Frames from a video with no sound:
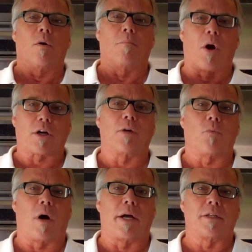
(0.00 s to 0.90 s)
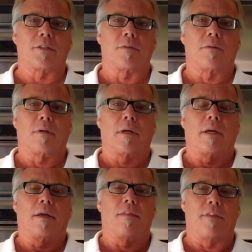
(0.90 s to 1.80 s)
market-wise,
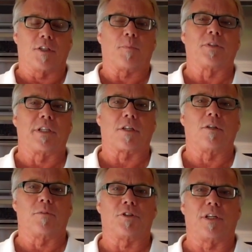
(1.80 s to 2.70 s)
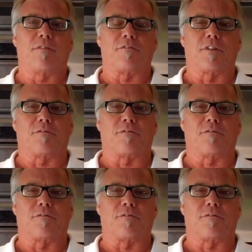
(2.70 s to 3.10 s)
this particular machine for the